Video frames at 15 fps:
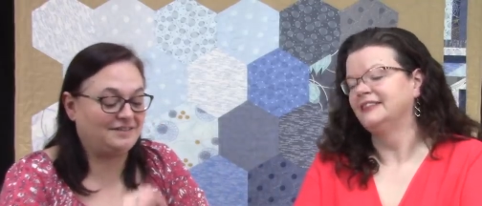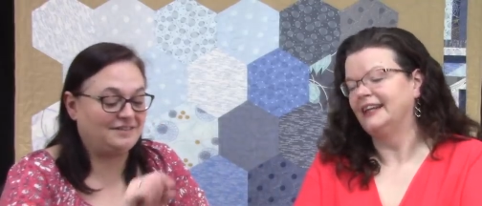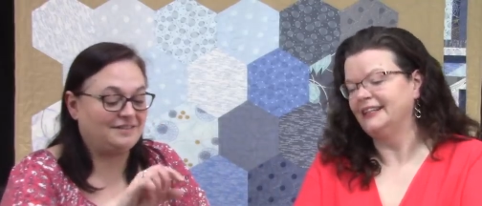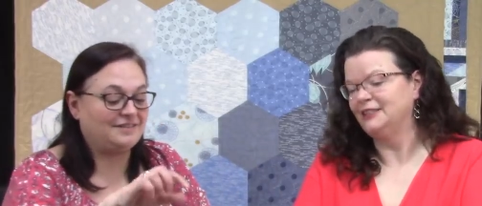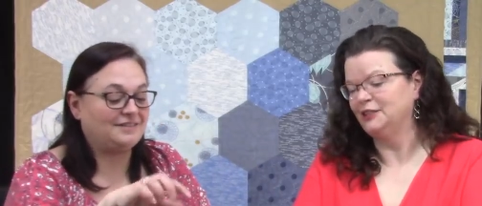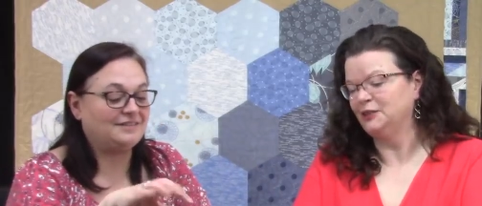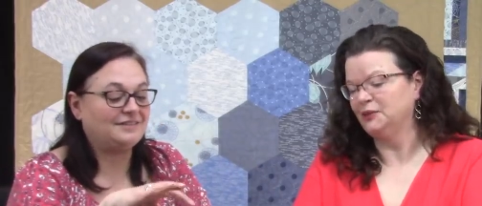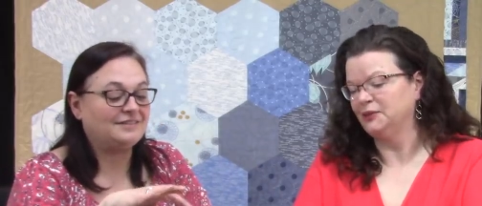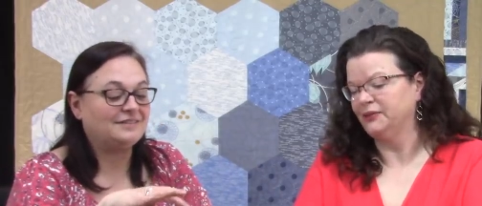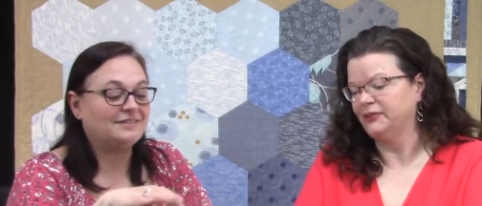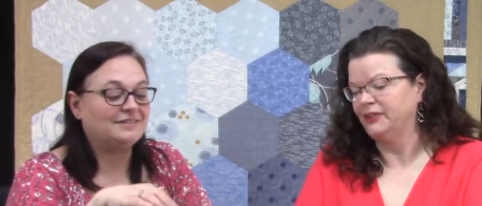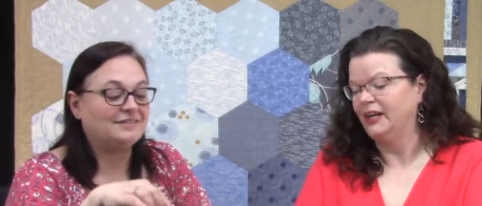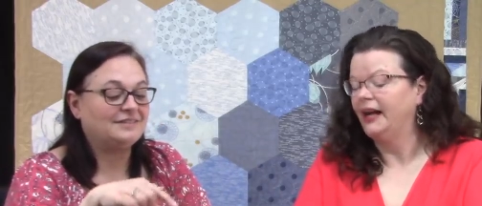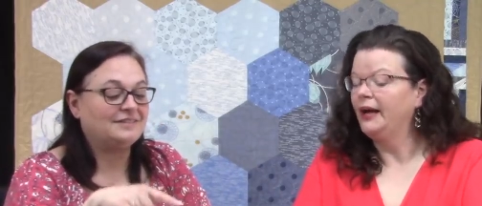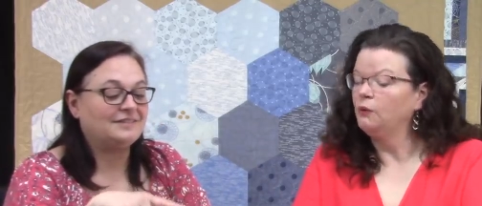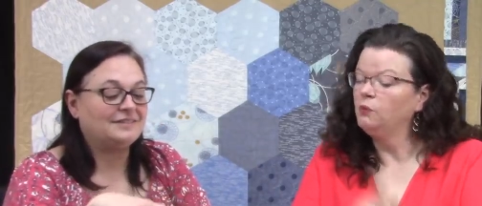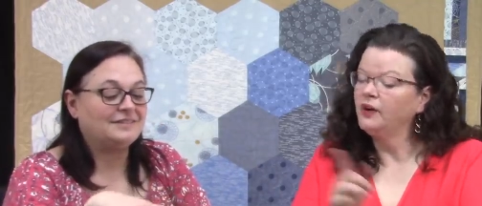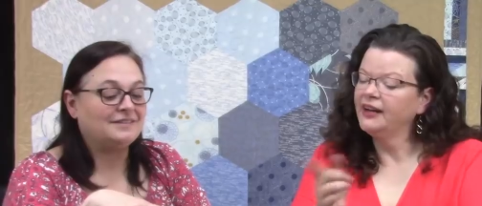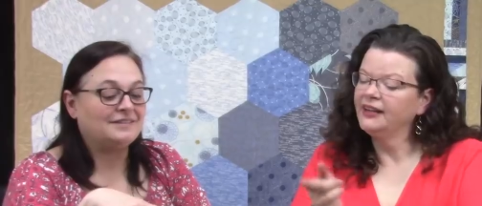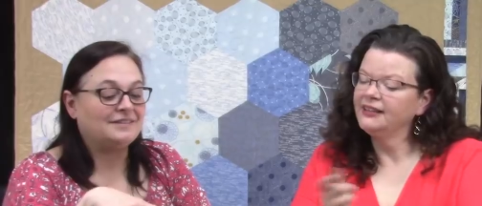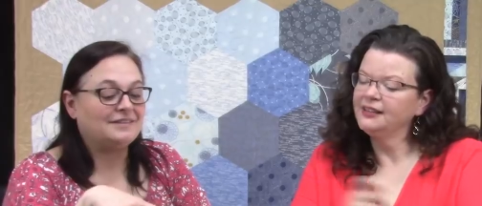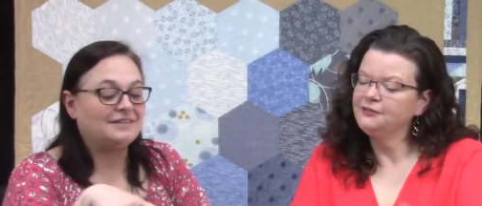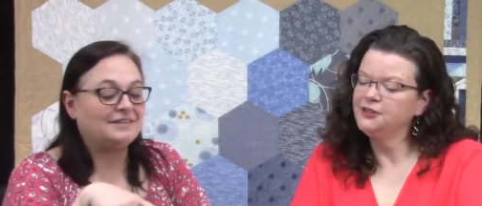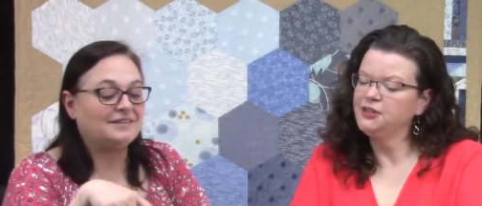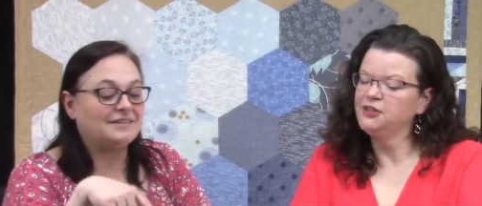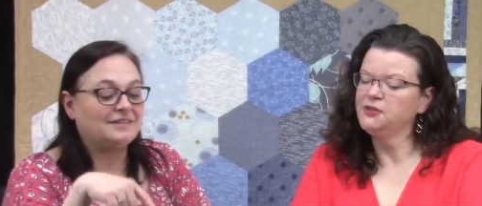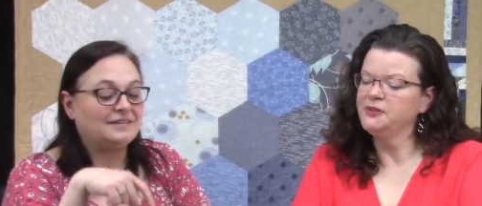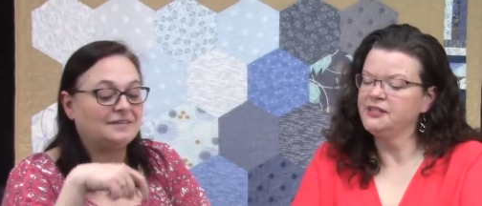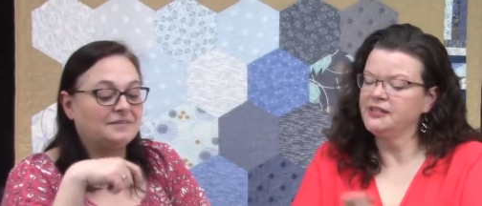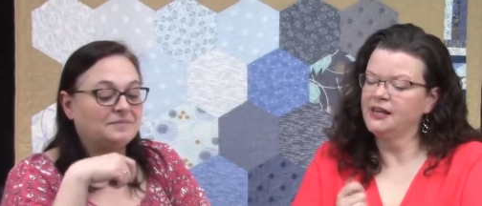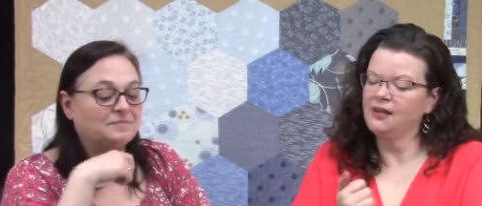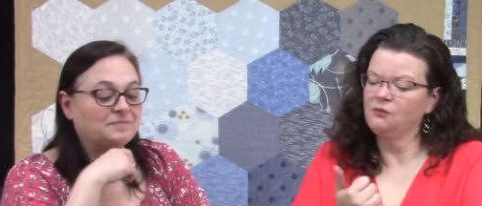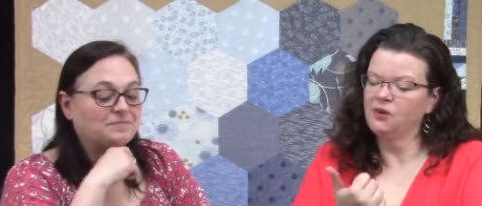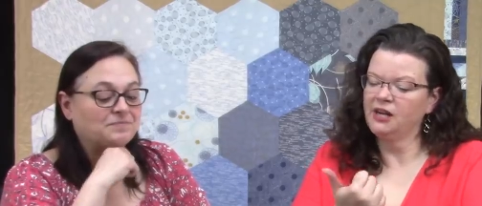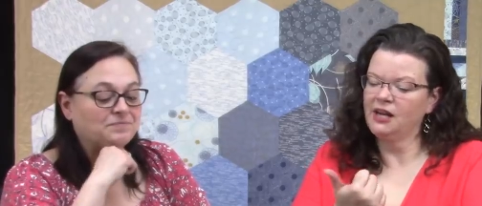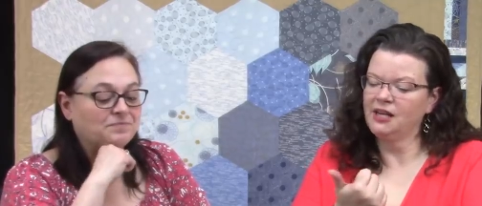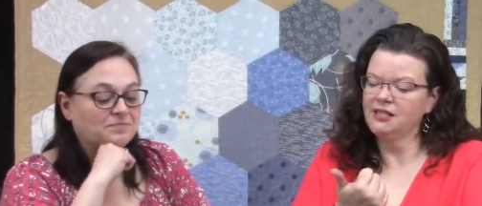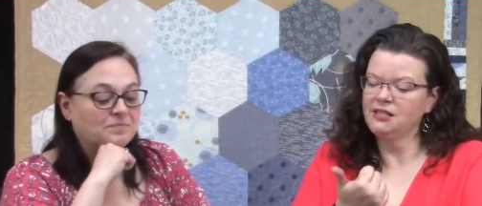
Speaker 1: I do. What I love too is that when I